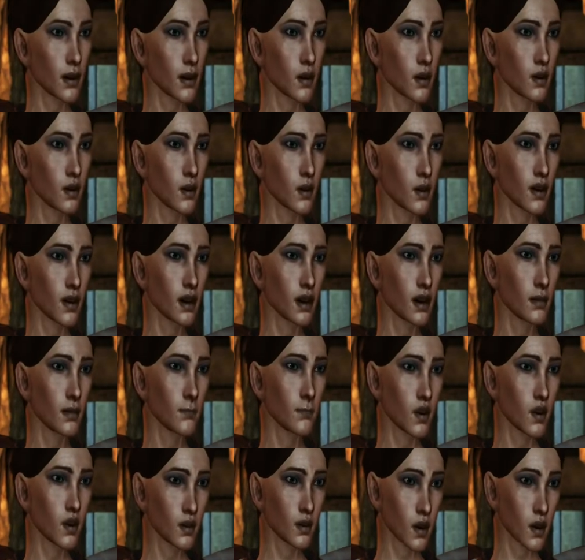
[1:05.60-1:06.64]
Andraste's
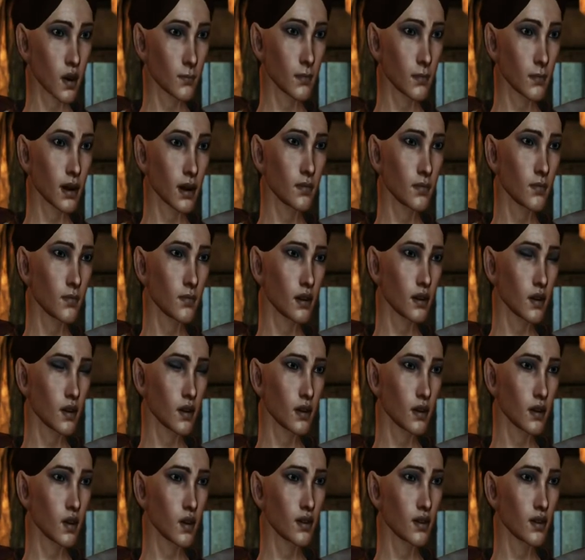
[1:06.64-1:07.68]
blood, there are basement
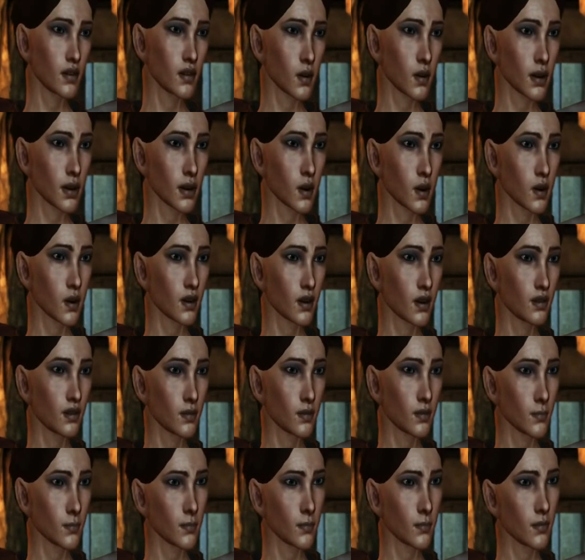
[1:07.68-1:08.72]
entrances throughout the
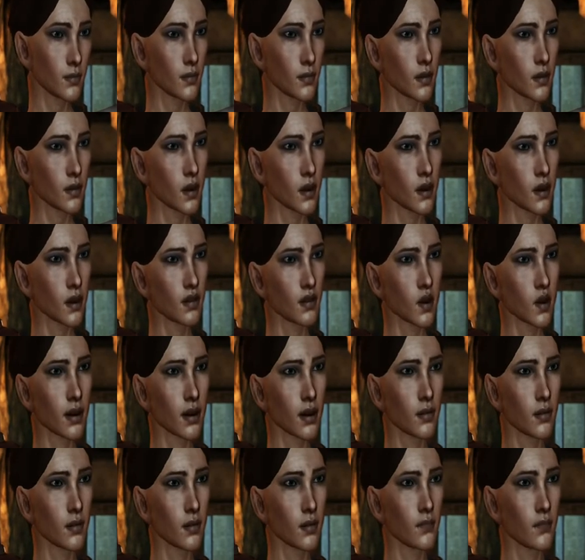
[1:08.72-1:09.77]
keep. There's no
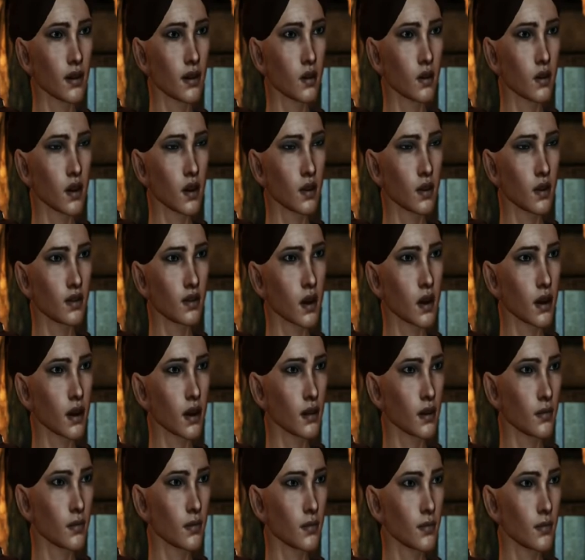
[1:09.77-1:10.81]
way to defend against
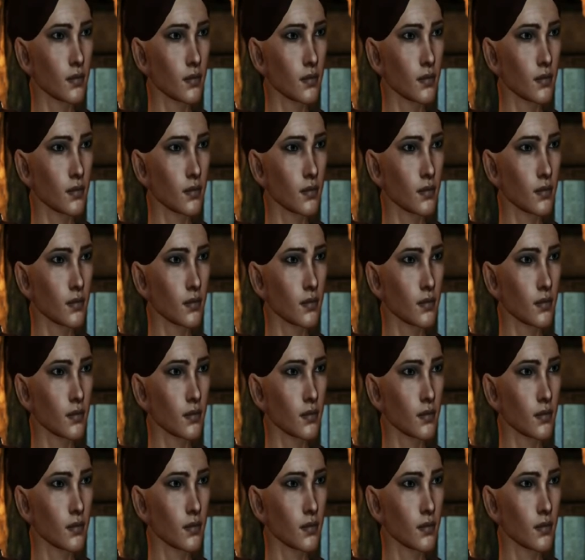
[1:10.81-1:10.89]
that.